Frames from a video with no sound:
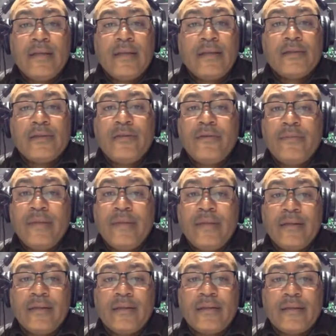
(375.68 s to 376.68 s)
could
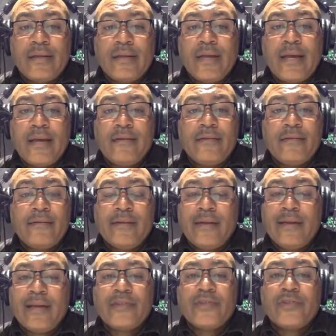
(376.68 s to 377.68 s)
be
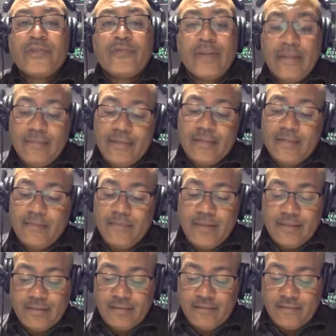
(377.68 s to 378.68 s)
extremely
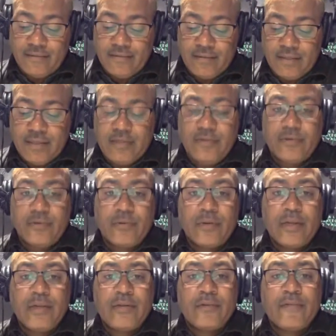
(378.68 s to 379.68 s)
expensive in
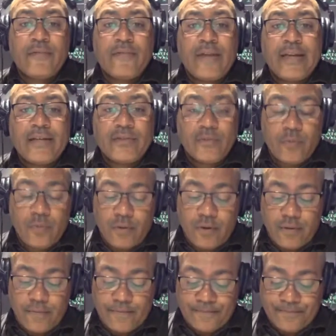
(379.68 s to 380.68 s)
your financial world.